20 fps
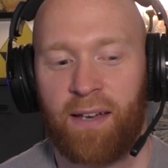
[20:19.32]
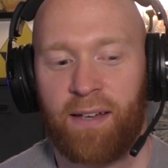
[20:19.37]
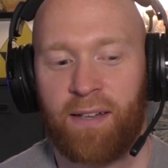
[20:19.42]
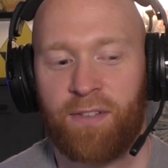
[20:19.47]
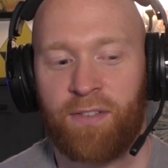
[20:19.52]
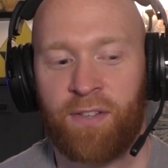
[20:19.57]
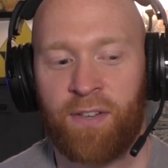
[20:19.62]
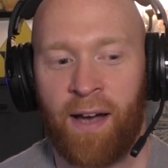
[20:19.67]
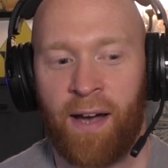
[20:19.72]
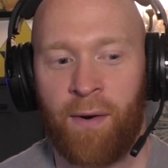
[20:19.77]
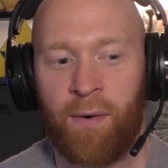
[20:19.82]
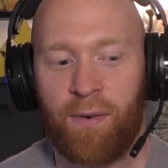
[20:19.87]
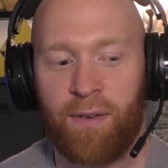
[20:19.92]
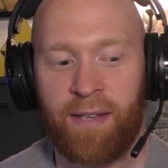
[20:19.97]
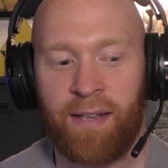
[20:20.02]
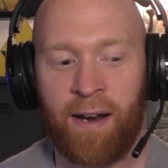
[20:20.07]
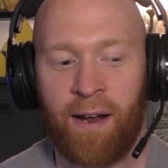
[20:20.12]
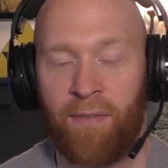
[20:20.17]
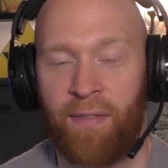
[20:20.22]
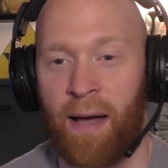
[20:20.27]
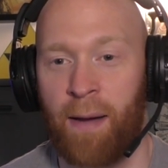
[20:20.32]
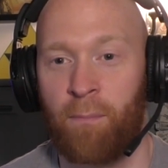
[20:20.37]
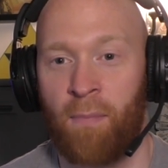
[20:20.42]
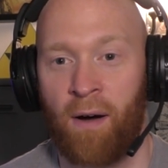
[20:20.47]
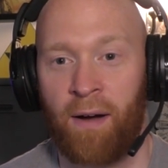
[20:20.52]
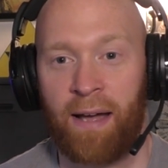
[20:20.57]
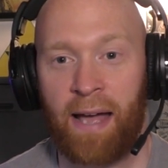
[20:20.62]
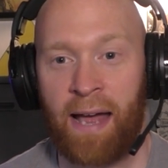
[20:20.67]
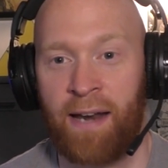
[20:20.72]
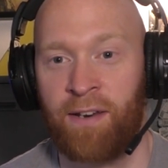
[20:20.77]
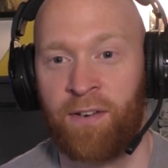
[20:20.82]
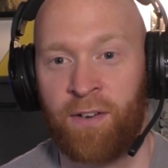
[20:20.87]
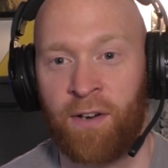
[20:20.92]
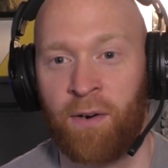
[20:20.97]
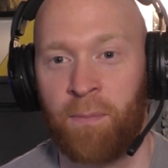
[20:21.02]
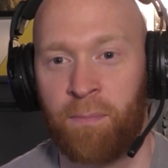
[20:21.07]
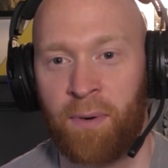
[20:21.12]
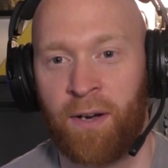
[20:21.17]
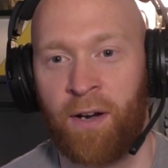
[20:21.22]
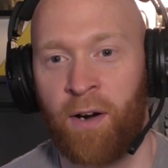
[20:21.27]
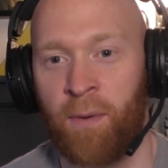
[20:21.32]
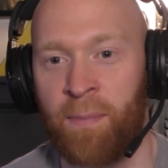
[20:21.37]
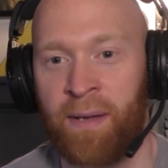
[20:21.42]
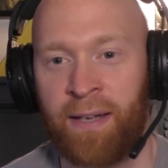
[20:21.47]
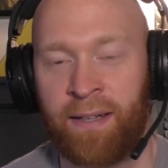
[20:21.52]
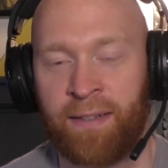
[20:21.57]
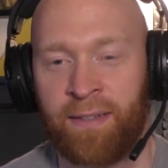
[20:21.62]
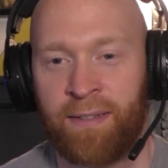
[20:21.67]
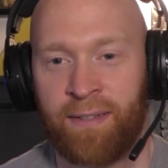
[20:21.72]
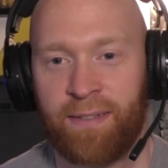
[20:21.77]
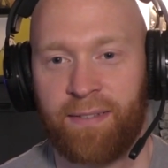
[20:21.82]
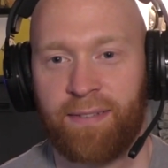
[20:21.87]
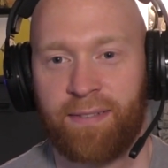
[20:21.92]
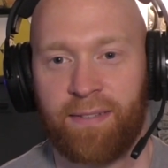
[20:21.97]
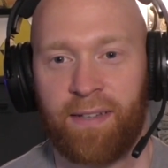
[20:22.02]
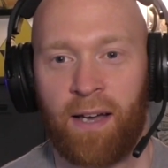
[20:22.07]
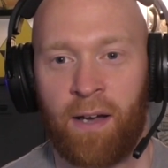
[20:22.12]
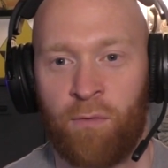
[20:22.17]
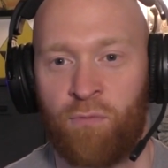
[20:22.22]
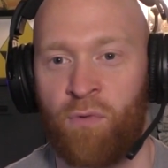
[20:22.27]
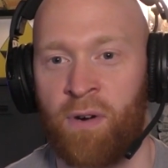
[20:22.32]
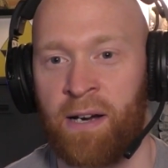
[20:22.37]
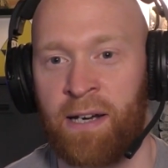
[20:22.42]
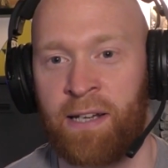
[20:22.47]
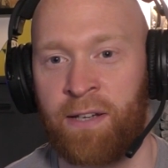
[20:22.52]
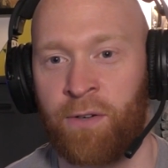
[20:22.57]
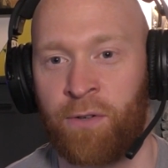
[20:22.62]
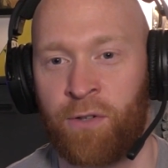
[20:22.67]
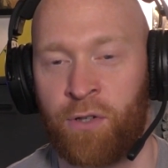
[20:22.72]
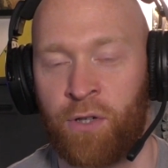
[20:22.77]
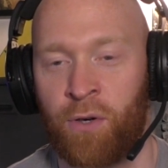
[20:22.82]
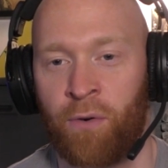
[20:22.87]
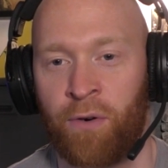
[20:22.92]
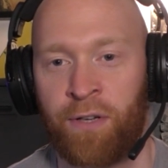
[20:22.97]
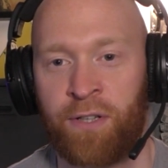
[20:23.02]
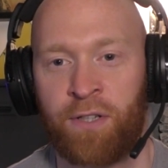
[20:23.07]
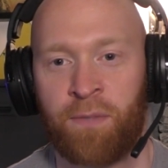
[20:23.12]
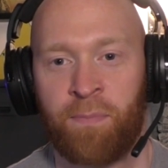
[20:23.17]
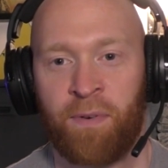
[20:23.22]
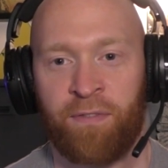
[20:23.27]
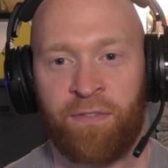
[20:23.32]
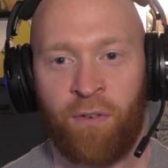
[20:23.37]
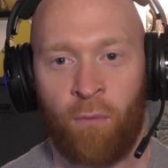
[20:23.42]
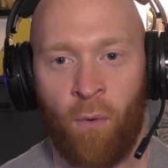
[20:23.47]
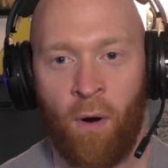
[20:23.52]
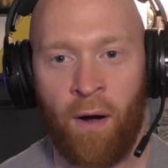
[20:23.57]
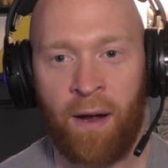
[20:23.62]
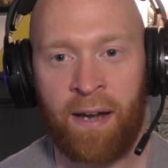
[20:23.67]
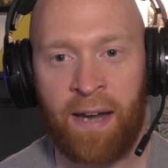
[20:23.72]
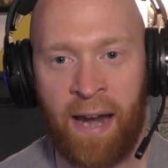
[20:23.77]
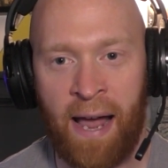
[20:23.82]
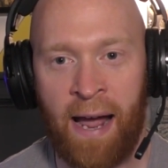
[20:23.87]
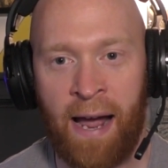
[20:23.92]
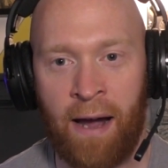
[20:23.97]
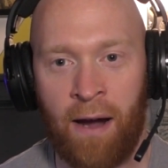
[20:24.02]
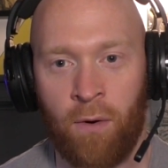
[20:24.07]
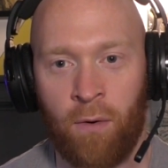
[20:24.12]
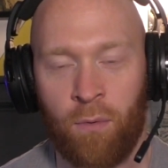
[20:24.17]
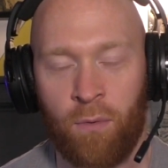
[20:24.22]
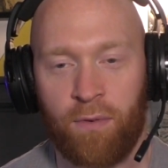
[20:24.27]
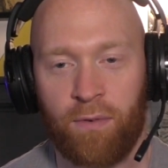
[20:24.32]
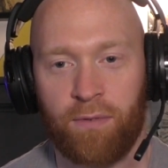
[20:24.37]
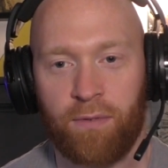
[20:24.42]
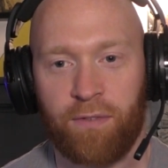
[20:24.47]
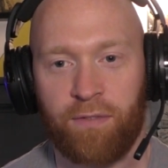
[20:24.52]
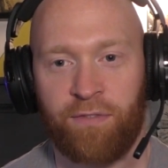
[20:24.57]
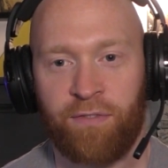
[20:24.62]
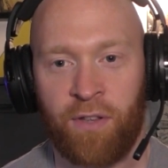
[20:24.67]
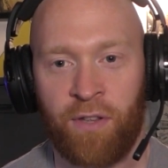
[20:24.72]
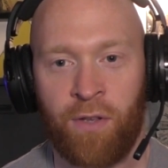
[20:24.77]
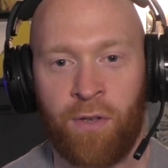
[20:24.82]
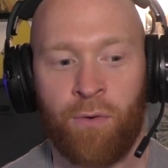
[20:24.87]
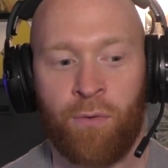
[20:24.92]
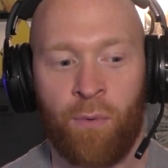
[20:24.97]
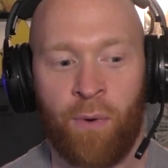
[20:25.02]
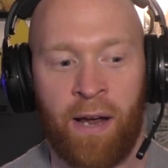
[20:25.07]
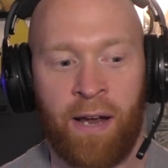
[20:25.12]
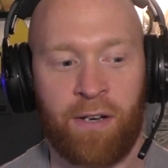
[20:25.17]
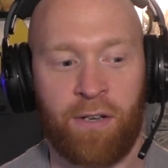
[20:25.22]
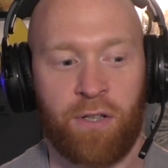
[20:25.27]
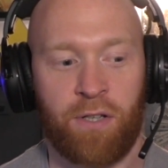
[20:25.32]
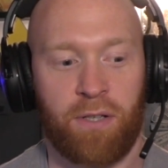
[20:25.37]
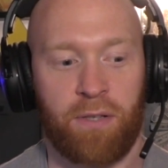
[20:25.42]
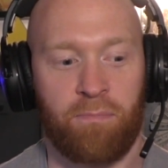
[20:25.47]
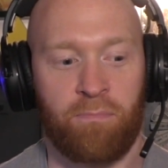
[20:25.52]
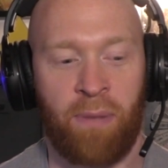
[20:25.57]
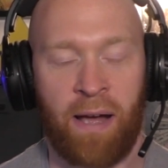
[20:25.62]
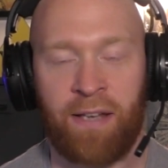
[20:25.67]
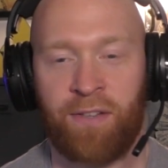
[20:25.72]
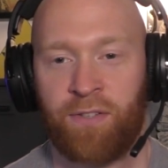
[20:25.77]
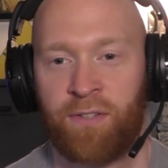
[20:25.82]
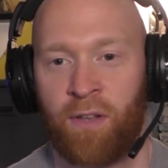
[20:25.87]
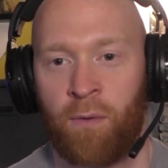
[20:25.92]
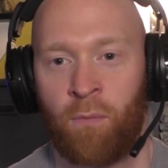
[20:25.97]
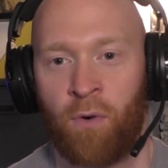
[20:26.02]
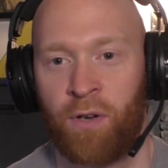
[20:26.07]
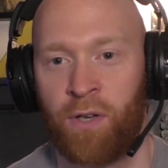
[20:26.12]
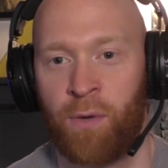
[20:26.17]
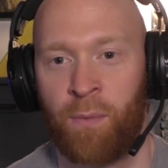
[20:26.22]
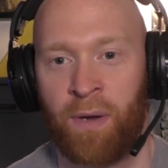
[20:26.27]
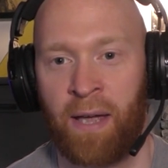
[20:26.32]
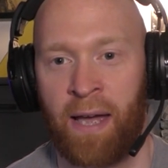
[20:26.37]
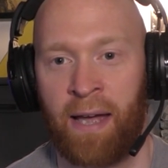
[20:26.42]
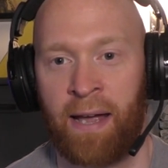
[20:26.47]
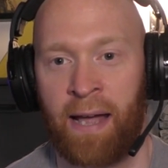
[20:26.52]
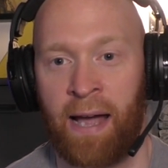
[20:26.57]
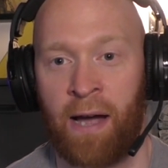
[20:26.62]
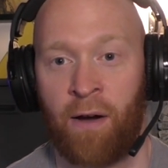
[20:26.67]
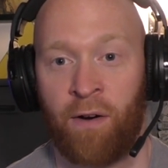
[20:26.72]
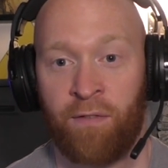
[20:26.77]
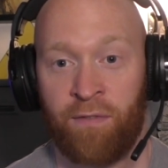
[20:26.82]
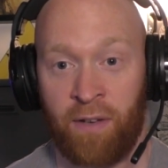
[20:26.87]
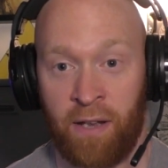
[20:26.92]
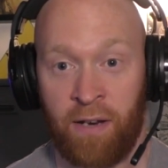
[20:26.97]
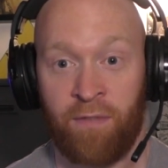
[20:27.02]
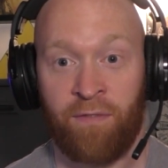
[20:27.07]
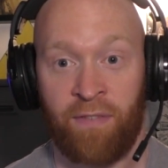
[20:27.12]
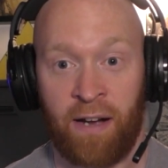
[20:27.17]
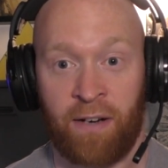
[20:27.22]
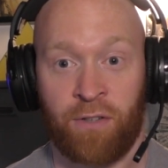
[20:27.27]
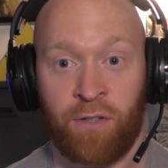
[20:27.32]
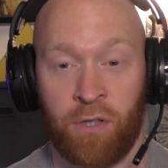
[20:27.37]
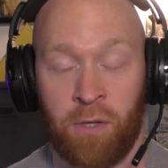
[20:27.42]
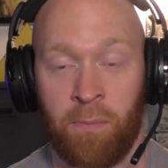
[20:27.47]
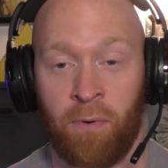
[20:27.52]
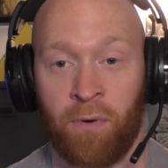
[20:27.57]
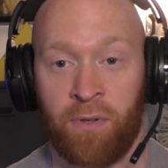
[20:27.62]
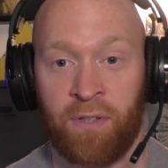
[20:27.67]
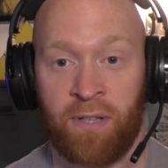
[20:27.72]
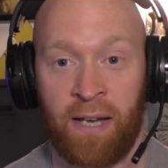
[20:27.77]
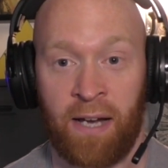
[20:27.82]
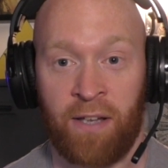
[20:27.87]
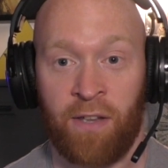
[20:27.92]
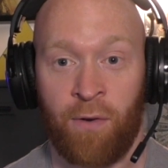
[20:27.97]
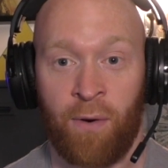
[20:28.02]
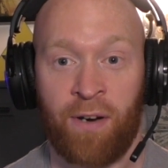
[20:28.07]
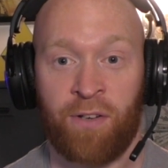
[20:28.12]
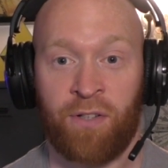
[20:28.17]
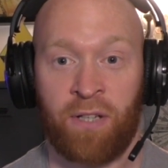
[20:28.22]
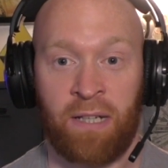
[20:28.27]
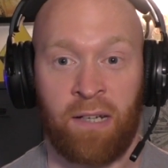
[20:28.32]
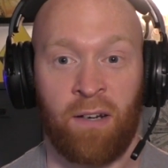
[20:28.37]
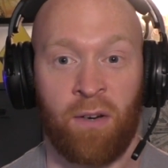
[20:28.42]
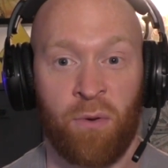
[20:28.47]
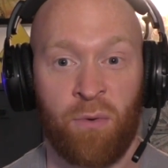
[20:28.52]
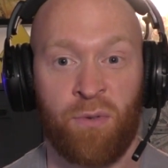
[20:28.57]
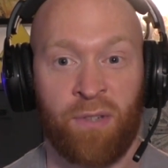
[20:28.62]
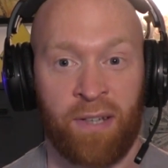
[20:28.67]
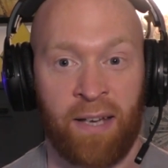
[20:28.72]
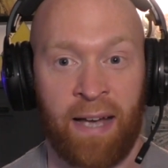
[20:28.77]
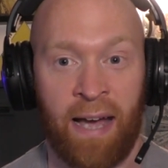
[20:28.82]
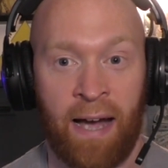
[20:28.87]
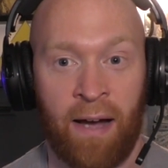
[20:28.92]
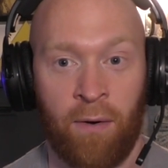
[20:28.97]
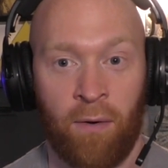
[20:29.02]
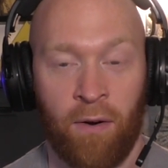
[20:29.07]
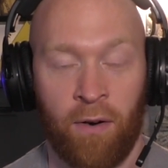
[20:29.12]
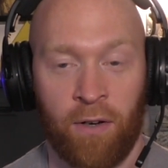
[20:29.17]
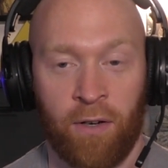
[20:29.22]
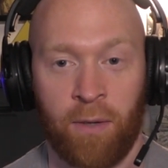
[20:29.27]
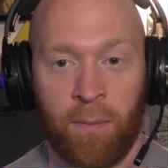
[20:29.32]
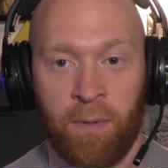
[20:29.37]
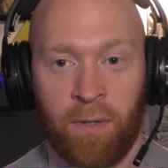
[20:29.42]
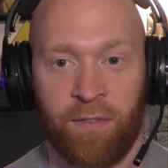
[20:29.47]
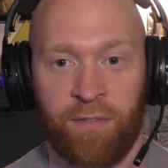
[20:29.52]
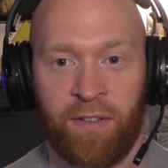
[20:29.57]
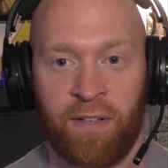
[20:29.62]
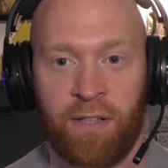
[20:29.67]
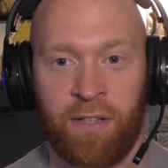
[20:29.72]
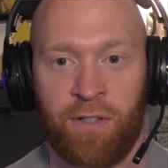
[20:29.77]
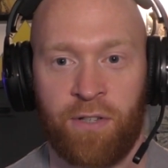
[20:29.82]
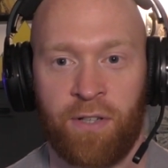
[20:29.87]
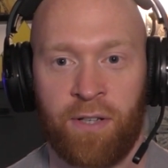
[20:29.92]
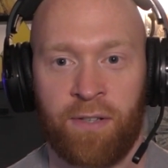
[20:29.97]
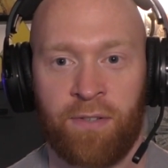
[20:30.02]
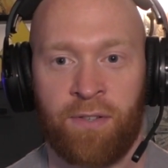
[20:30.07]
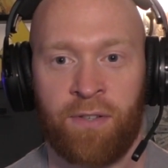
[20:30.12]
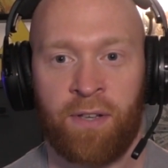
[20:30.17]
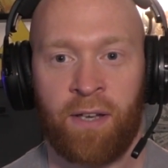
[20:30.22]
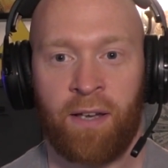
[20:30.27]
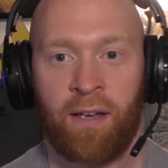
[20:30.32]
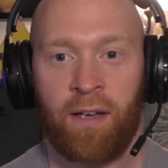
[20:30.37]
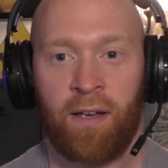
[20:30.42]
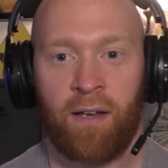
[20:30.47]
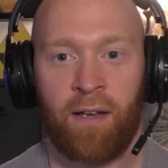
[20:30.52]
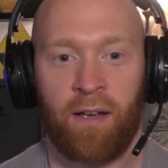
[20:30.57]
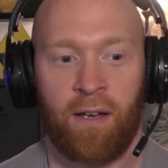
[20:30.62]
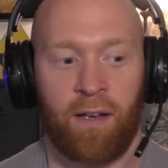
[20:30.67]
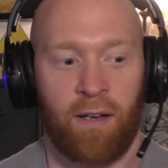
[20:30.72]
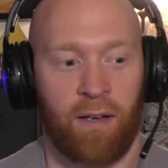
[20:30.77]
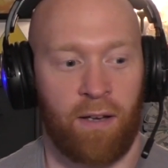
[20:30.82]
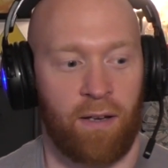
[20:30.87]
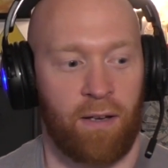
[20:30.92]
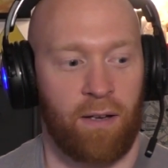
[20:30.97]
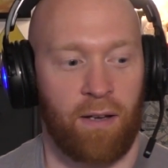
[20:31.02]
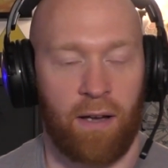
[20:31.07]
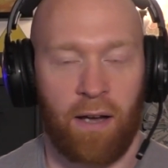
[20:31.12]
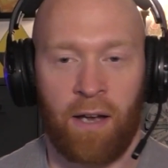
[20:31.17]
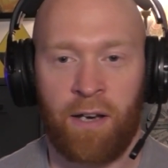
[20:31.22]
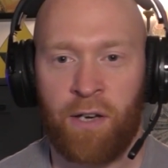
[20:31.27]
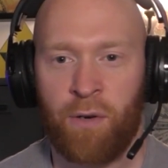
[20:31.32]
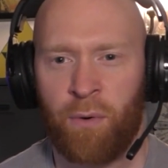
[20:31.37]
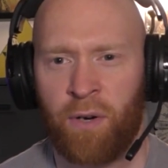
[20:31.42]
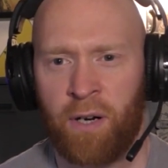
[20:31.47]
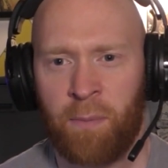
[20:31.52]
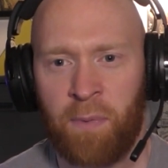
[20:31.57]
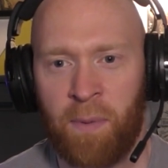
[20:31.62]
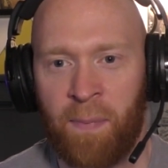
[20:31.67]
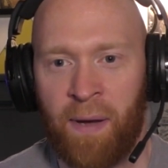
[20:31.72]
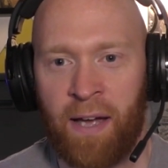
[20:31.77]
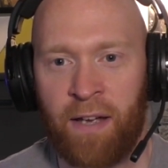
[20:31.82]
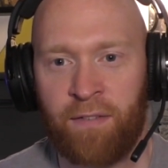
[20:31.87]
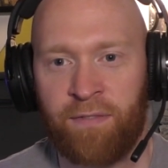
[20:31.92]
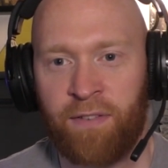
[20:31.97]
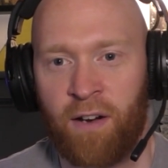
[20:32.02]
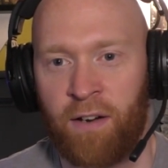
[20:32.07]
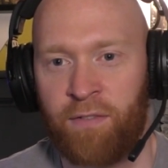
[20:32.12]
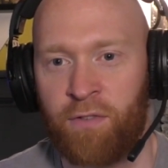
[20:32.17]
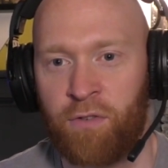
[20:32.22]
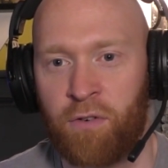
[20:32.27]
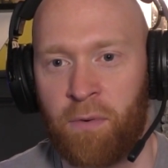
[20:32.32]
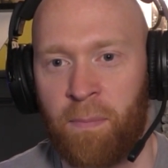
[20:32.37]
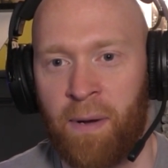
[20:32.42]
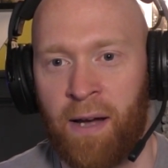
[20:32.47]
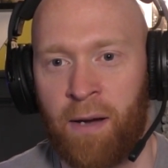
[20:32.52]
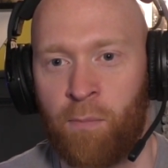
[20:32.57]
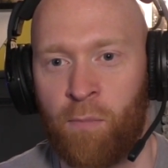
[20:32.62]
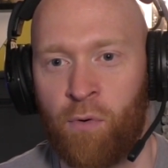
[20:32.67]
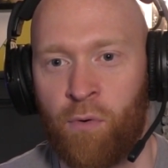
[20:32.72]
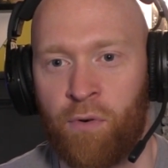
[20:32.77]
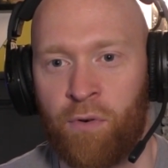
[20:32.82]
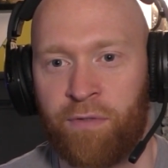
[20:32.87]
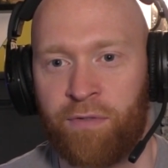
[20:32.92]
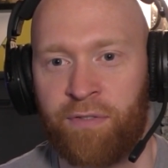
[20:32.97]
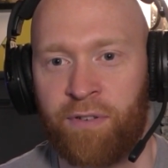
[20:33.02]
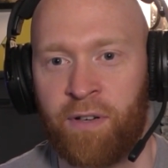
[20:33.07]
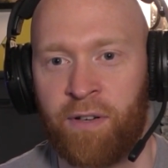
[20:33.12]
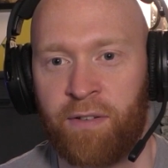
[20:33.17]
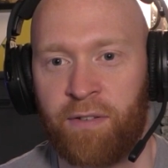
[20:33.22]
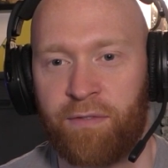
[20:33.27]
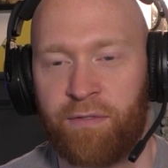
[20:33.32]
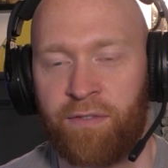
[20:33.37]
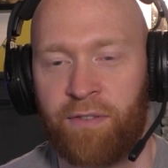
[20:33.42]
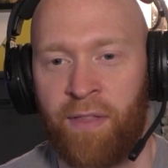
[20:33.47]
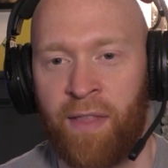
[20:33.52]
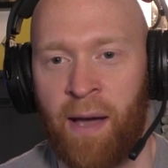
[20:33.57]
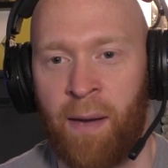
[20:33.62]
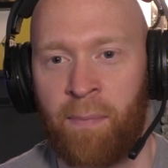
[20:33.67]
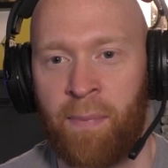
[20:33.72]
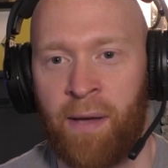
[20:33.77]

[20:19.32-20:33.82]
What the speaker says: So that might end up becoming a really good choice, but for right now, for you, Rich, based on what you were getting out of it, and in fact, as you point out, you're actually losing out on a couple of features, and you're going to be paying £500 more for that